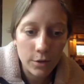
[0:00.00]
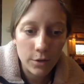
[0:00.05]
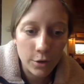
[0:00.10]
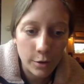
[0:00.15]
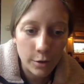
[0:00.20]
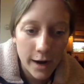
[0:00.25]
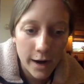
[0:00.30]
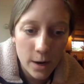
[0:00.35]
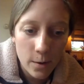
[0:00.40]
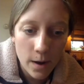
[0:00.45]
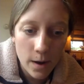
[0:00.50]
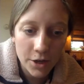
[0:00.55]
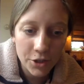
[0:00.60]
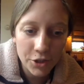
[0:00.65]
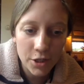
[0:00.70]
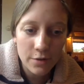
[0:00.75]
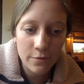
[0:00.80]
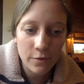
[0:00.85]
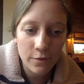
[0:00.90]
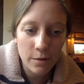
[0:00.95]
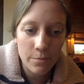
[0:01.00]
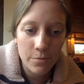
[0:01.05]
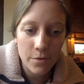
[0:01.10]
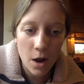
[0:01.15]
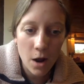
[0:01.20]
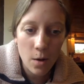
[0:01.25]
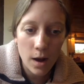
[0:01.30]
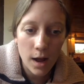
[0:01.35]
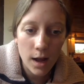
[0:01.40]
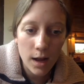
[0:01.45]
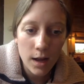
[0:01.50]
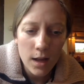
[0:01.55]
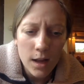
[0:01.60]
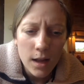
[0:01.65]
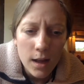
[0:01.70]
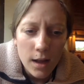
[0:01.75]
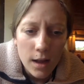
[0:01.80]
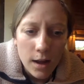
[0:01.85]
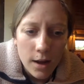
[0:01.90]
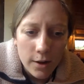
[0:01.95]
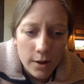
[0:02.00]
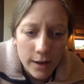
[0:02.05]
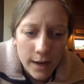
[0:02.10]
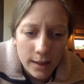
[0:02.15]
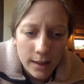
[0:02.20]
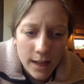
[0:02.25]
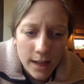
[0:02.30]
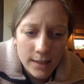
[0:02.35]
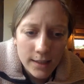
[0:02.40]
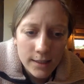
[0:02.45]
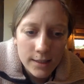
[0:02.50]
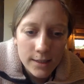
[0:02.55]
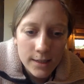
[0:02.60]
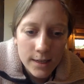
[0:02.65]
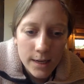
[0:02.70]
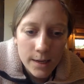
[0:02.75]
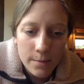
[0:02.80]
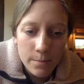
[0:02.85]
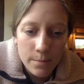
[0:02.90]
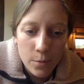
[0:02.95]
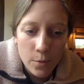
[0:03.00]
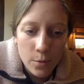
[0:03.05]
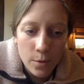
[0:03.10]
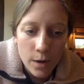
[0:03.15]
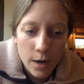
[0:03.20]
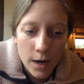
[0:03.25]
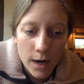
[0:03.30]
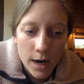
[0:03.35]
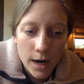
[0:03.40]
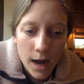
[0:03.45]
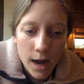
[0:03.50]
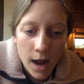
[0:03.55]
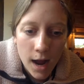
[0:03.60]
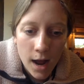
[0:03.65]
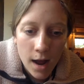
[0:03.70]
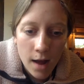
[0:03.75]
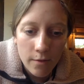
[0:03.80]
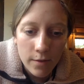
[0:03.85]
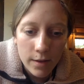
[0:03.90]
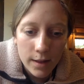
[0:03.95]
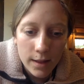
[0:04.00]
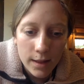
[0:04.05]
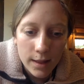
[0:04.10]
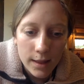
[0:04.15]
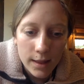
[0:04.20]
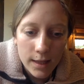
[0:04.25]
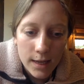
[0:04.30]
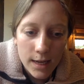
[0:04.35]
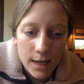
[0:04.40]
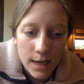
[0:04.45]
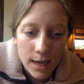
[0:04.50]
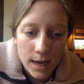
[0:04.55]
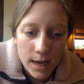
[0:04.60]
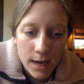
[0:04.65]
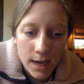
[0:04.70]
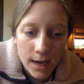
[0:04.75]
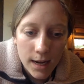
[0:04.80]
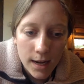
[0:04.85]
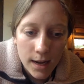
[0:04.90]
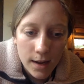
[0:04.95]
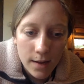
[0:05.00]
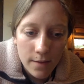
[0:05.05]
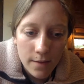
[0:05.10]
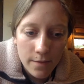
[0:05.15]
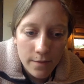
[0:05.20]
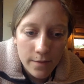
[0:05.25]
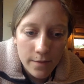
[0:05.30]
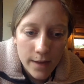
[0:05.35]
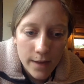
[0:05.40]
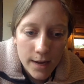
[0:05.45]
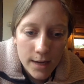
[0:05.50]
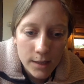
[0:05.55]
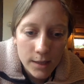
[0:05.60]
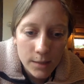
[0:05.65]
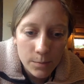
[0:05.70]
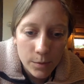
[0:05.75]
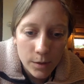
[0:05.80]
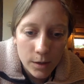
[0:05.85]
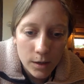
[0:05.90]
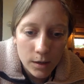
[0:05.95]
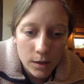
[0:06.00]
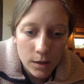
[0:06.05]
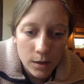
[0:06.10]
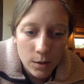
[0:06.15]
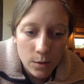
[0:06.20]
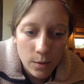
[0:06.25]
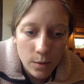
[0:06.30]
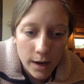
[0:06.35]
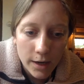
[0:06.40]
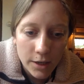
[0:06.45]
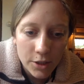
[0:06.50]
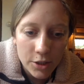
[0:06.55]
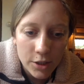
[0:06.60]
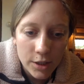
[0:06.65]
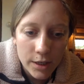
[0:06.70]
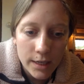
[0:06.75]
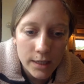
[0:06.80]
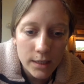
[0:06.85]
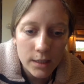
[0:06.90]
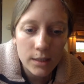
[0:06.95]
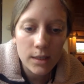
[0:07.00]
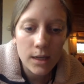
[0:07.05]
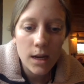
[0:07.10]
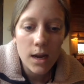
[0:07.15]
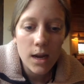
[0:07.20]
Great question from Noah. Okay, let's see more of the Facebook questions.